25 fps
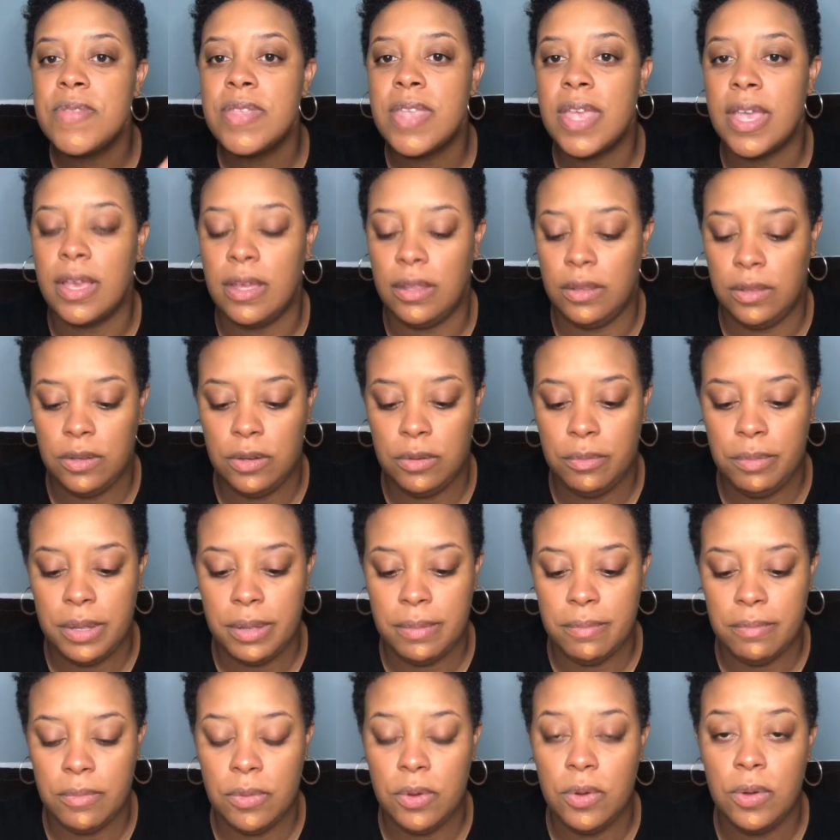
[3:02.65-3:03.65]
Take a little
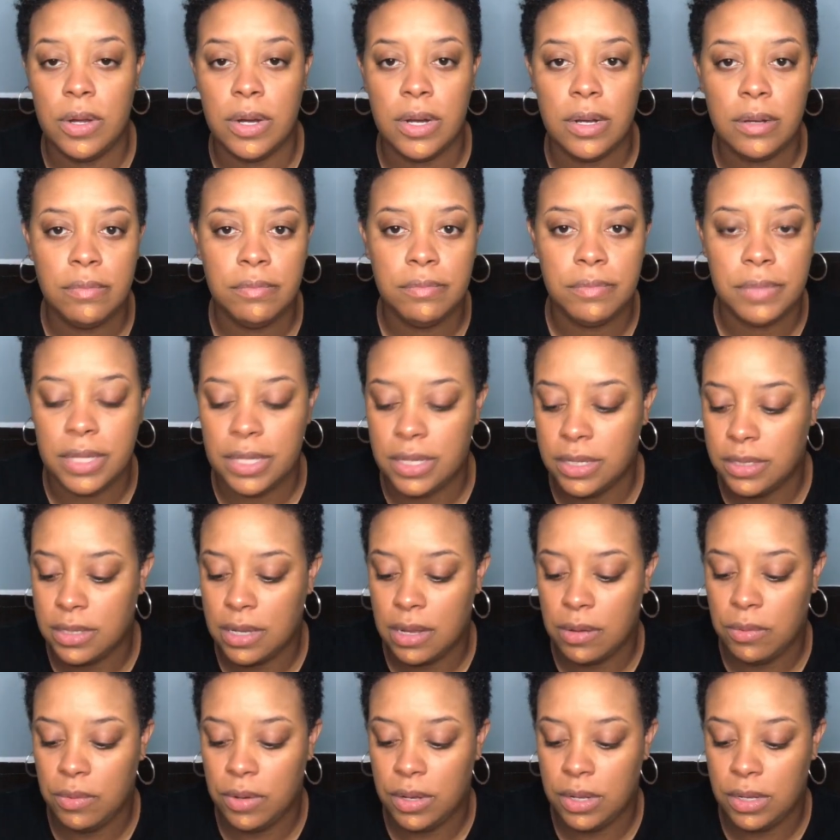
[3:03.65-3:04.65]
bit more because
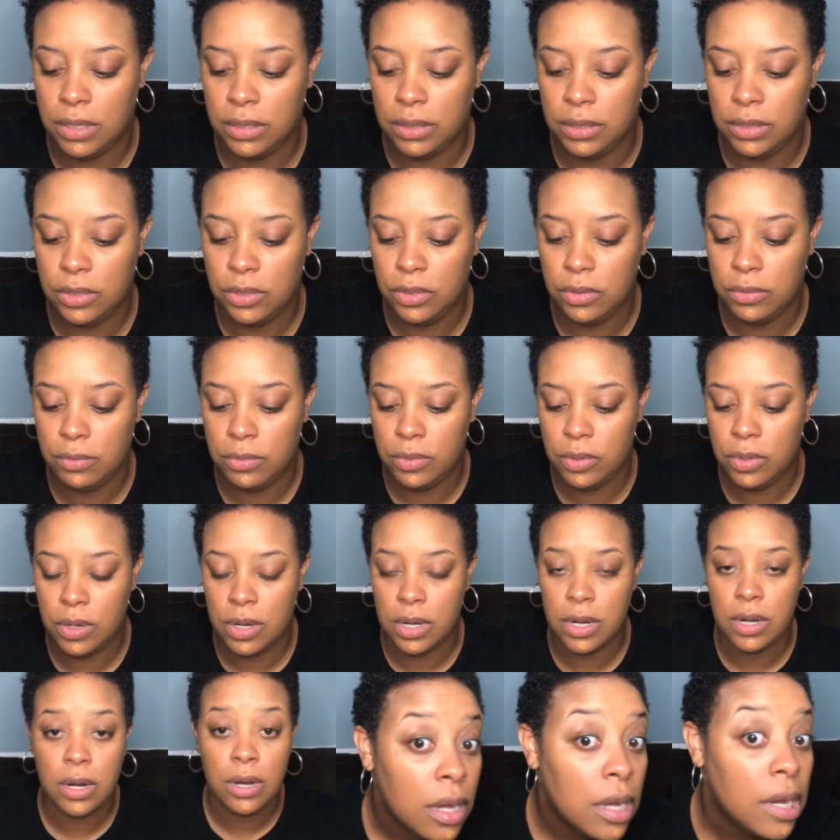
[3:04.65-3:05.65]
I want a little
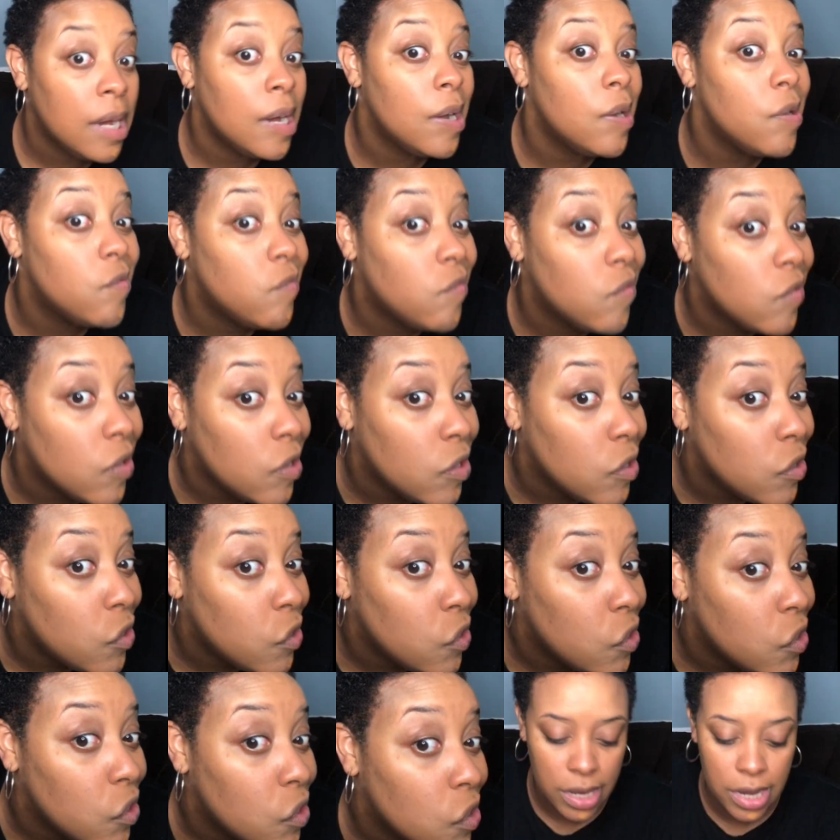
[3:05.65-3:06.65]
more coverage
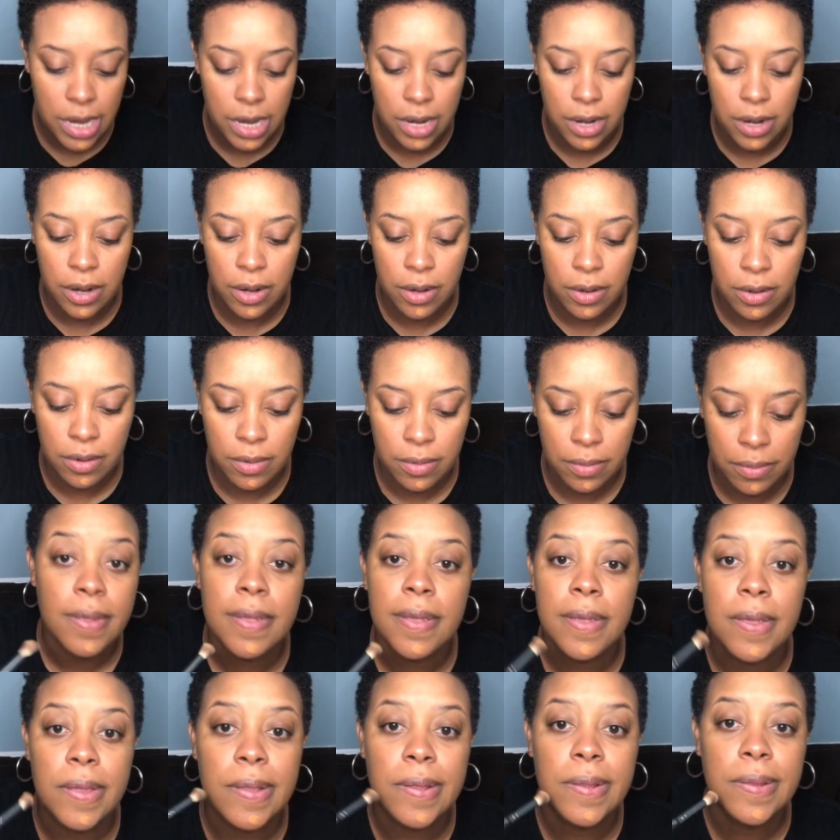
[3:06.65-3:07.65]
here,
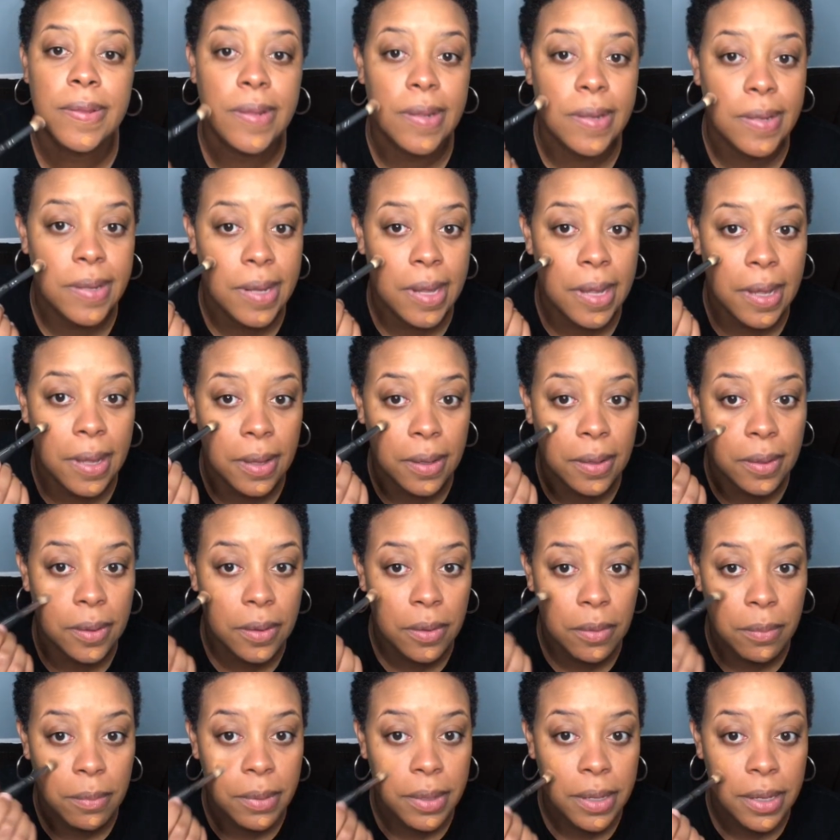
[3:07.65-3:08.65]
is to take a
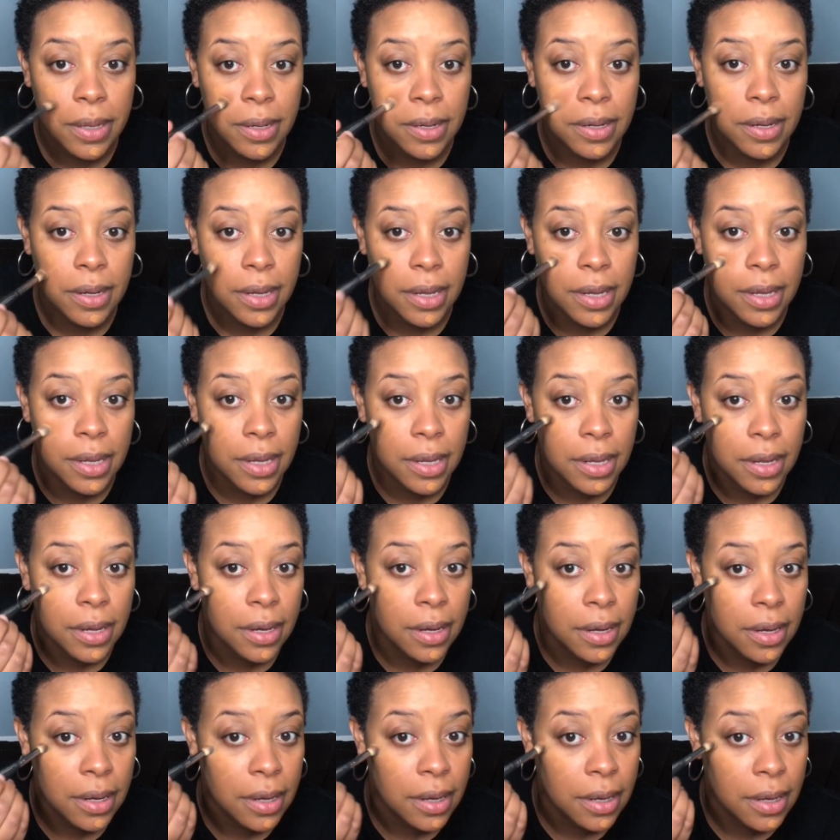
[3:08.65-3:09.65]
little bit
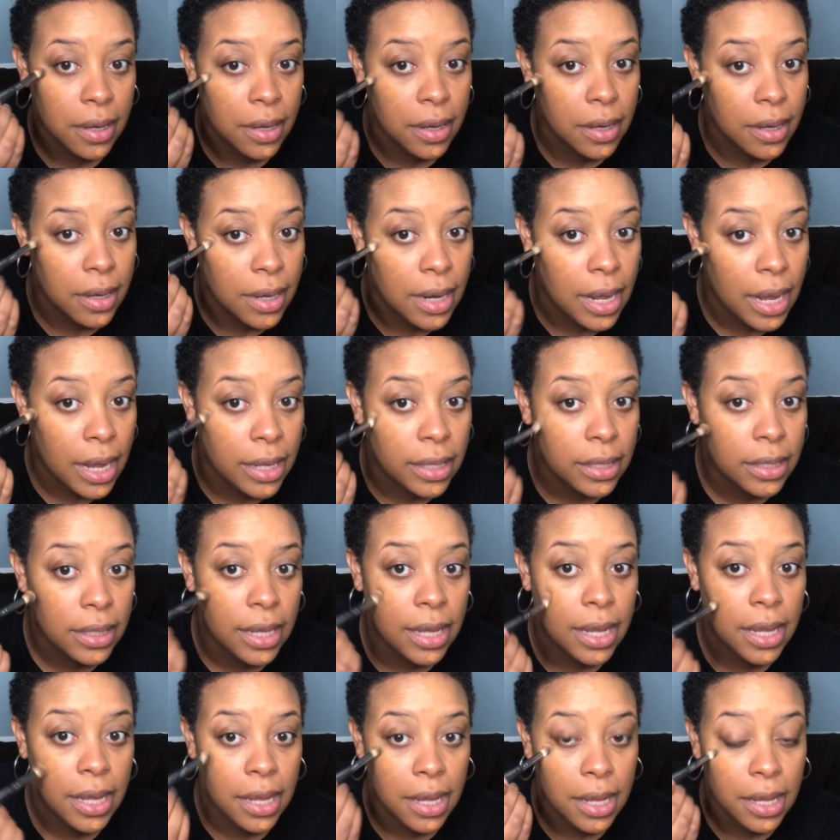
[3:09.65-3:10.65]
and dot
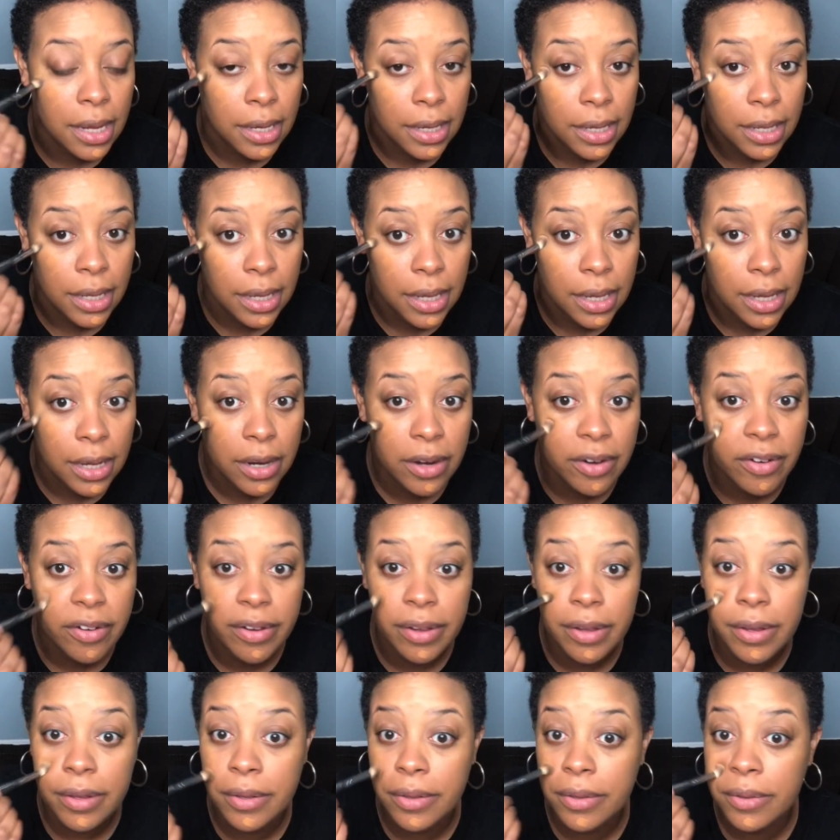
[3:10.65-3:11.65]
that in the
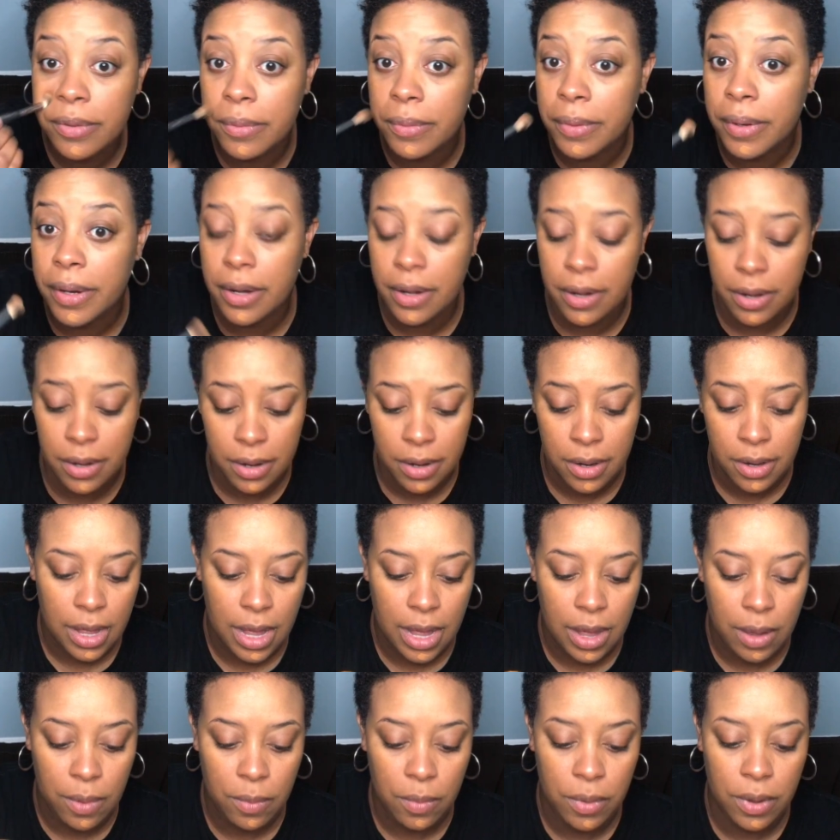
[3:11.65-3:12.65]
areas where
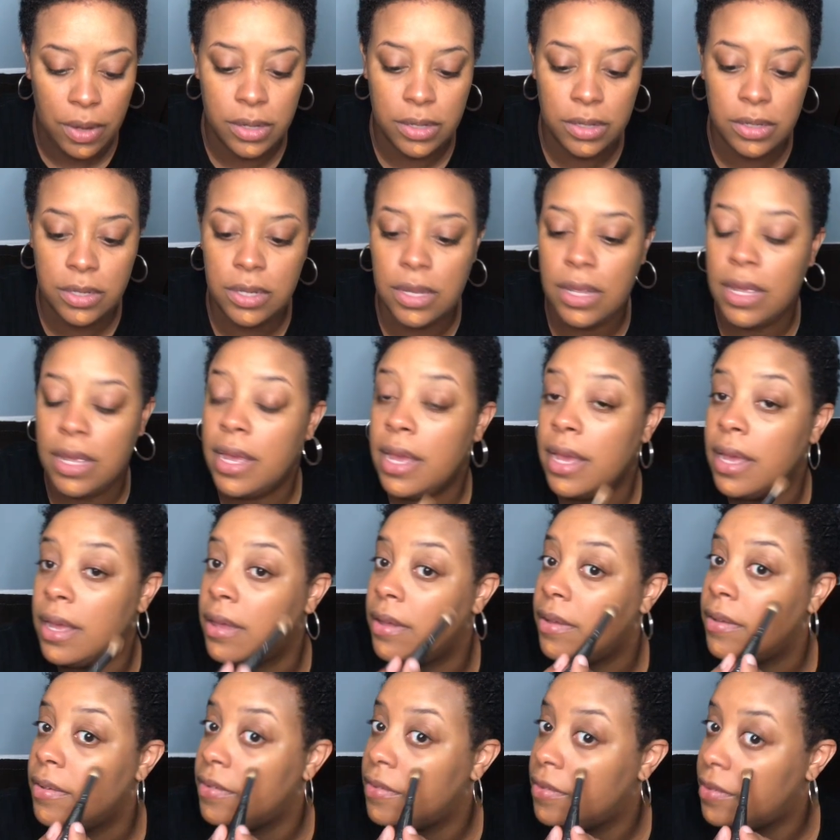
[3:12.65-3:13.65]
I want to
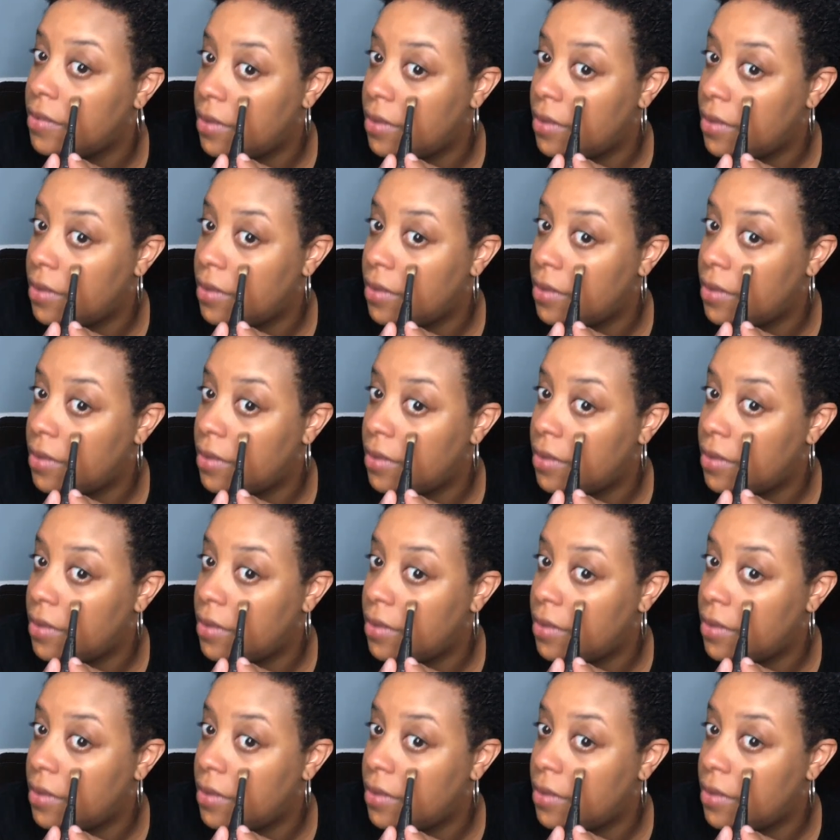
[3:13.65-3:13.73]
have